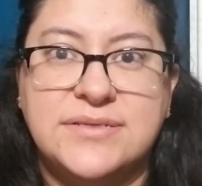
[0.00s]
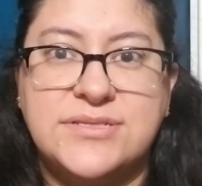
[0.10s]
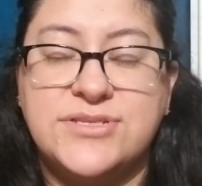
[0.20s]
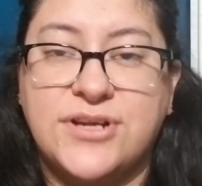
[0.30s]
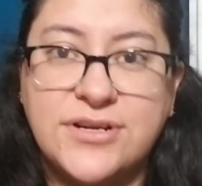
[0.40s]

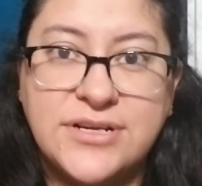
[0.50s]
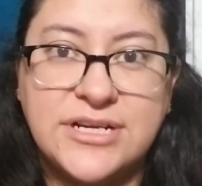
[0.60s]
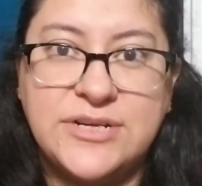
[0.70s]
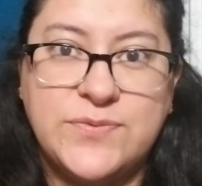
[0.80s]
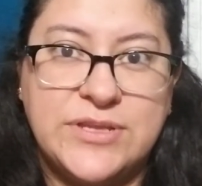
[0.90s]

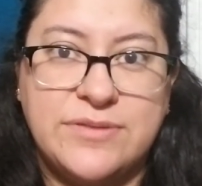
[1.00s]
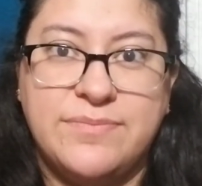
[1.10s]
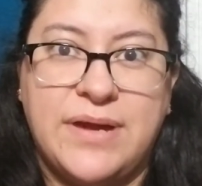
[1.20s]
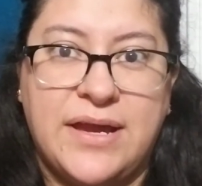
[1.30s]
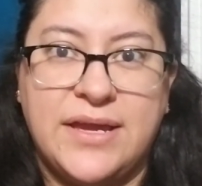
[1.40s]
started with
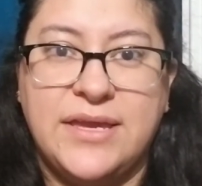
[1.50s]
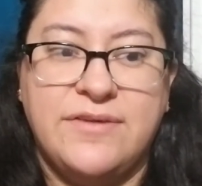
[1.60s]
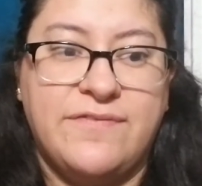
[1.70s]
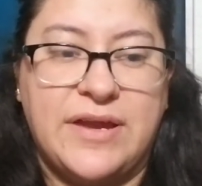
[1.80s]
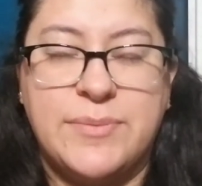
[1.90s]
my
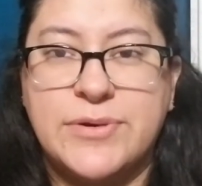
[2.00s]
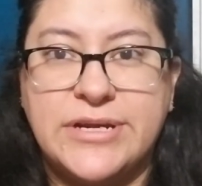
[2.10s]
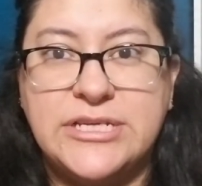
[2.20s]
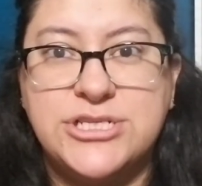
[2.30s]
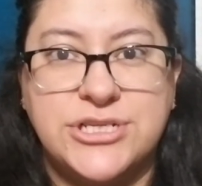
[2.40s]

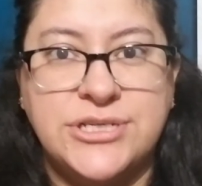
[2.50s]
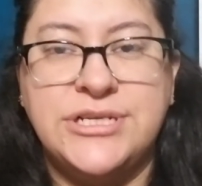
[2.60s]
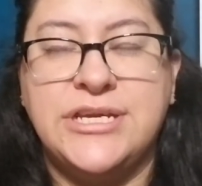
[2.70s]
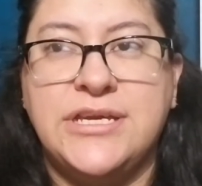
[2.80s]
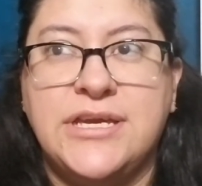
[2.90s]
fibery
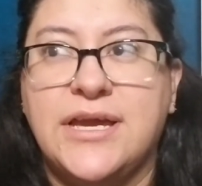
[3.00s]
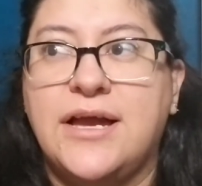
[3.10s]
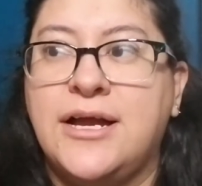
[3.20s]
journey,